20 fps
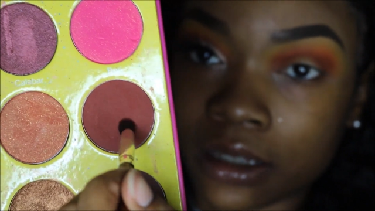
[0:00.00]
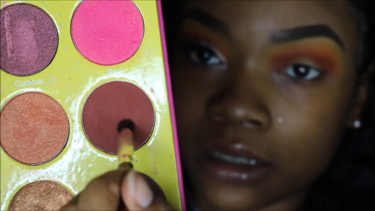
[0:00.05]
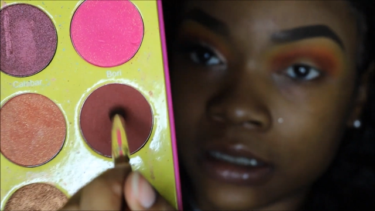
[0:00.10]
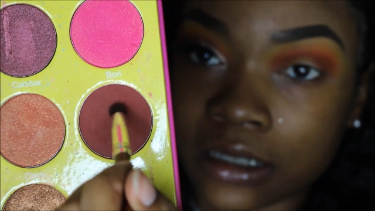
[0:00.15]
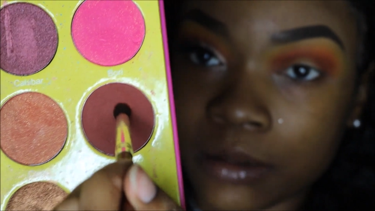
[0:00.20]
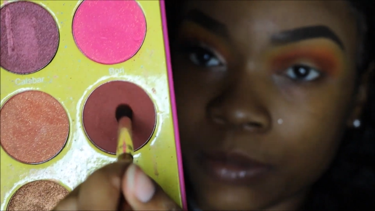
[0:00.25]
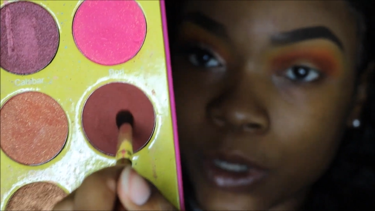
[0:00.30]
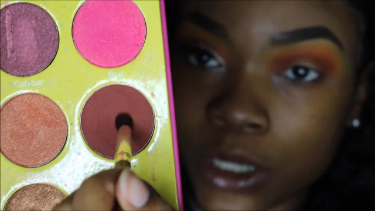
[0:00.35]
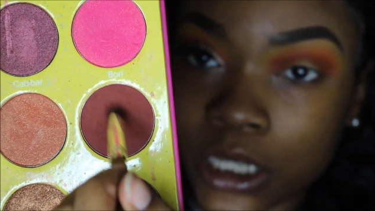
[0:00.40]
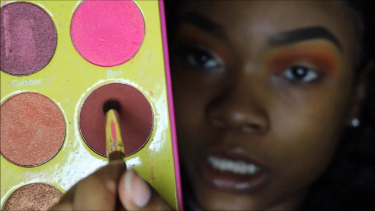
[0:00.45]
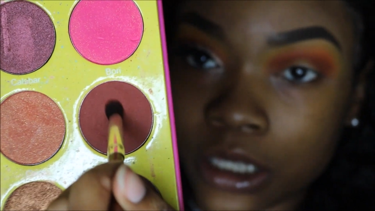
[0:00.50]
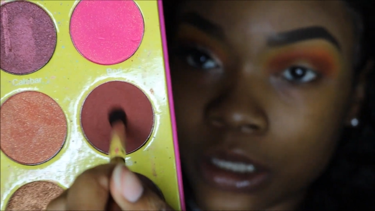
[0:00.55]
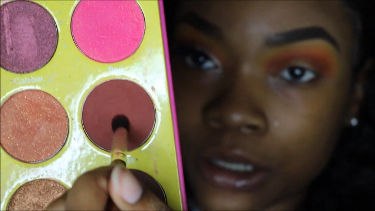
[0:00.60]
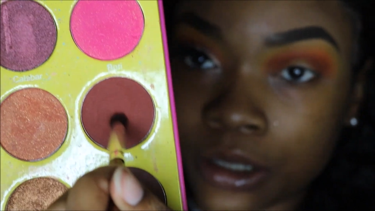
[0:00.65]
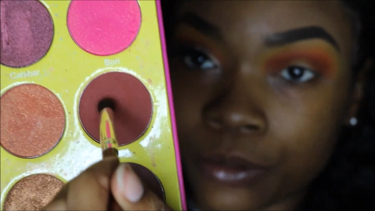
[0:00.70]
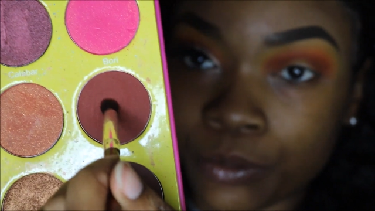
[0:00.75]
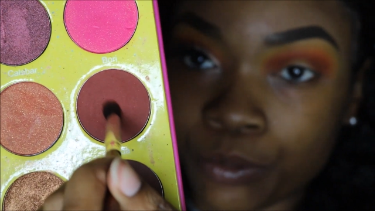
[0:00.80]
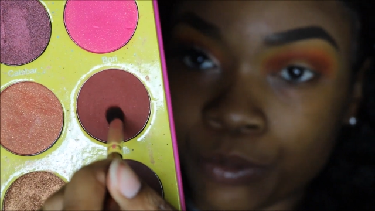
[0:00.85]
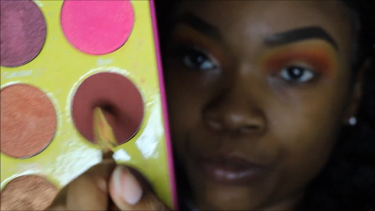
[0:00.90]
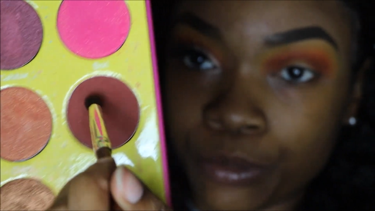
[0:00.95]
and I'm going to
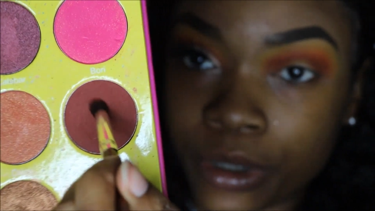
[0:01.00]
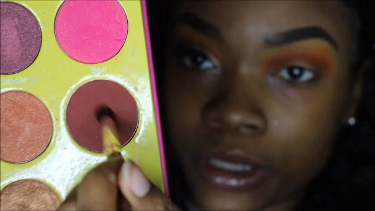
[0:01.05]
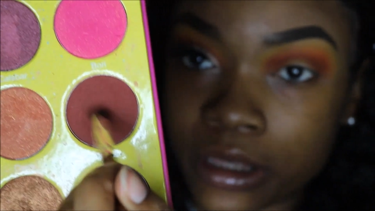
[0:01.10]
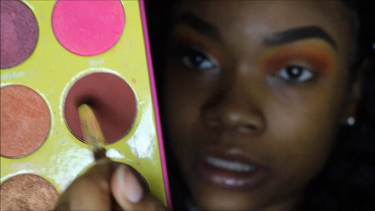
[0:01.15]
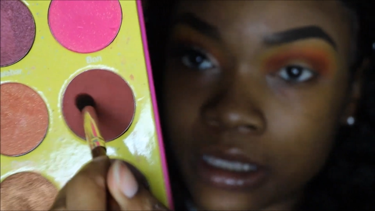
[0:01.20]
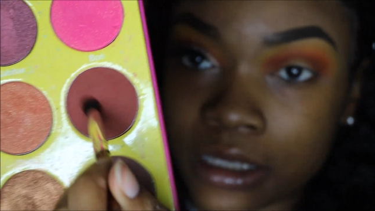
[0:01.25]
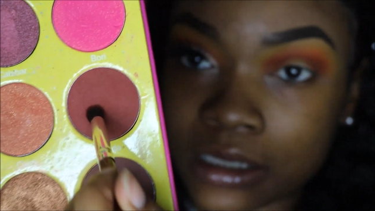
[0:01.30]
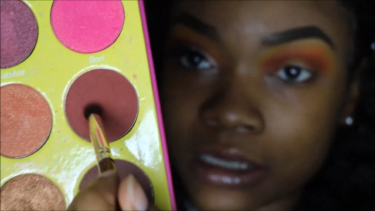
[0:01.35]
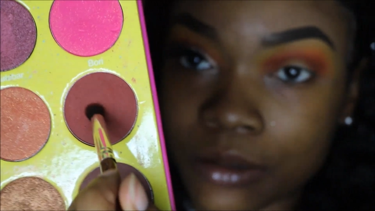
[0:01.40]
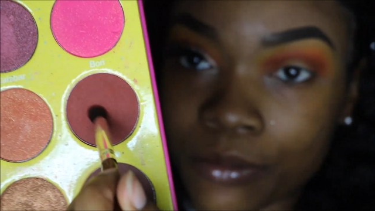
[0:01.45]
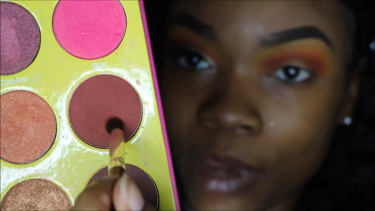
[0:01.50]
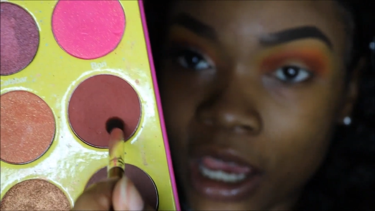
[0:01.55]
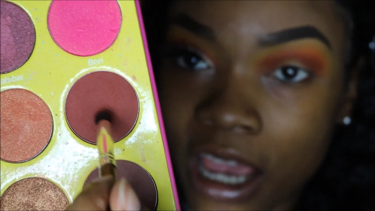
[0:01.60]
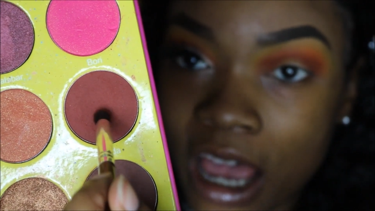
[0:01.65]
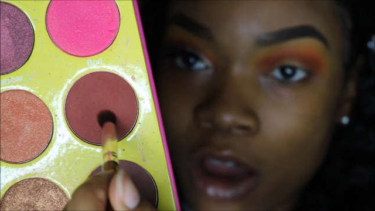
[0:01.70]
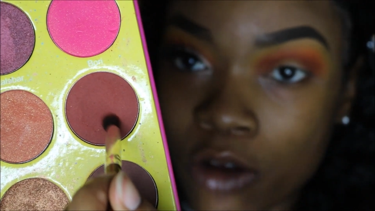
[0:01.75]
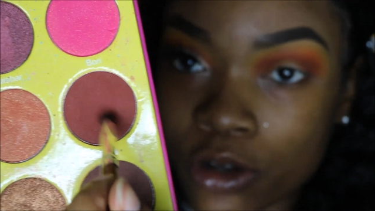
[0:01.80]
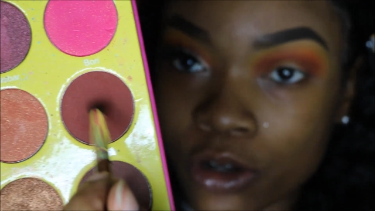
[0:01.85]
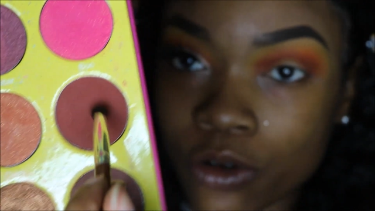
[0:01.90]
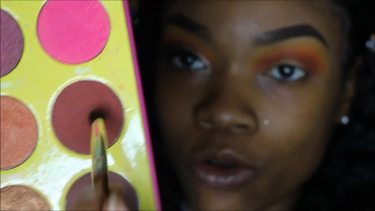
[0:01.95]
put this in my
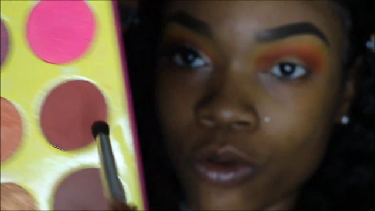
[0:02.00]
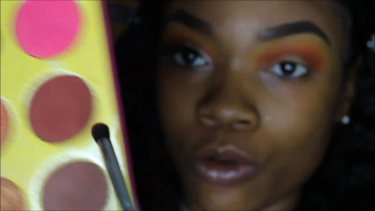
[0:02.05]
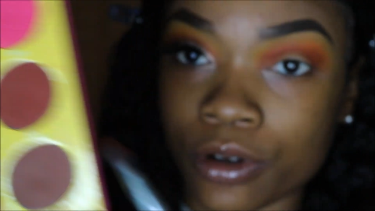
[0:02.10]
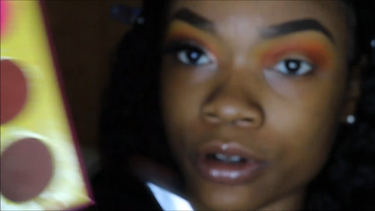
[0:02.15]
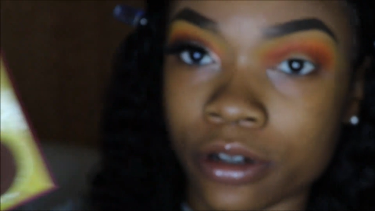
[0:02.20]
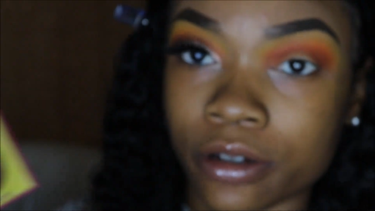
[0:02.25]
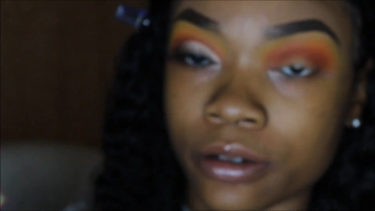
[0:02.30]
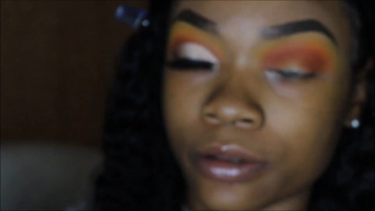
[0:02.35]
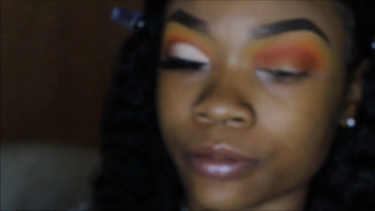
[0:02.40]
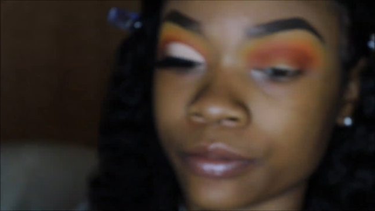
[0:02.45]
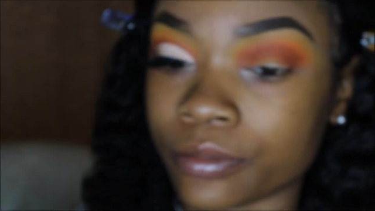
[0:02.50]
outer corner.